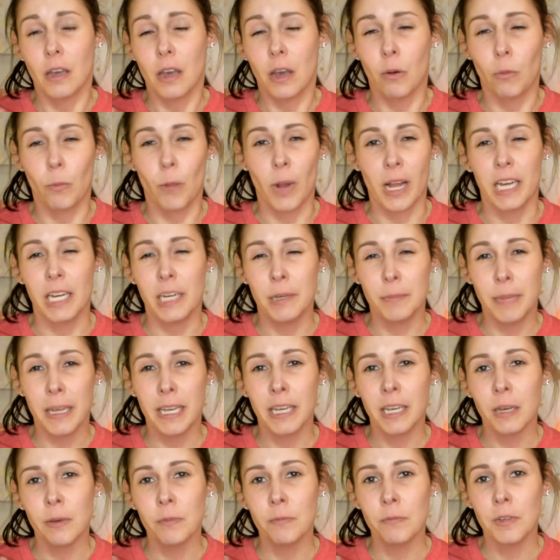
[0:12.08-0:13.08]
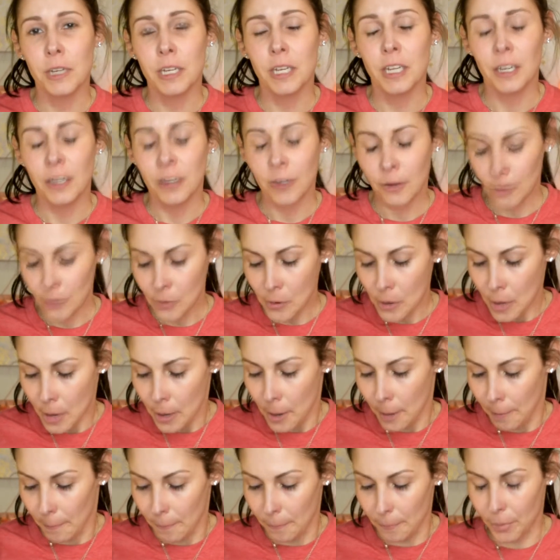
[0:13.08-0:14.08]
a wedding makeup video,
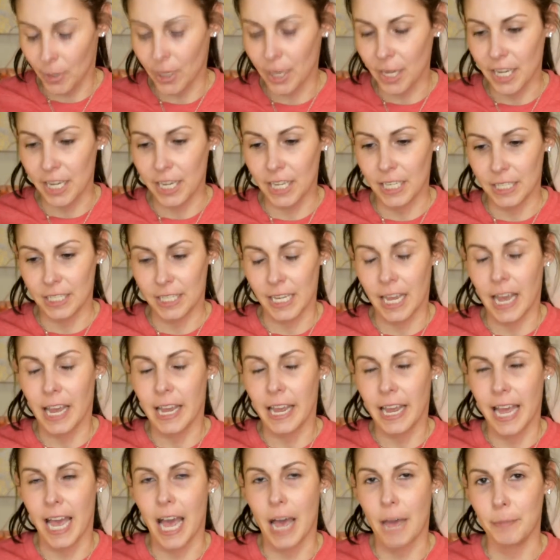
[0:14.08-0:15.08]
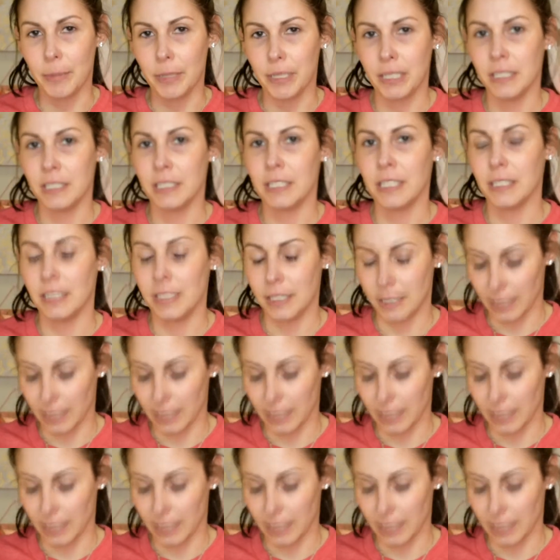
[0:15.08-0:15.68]
but I happened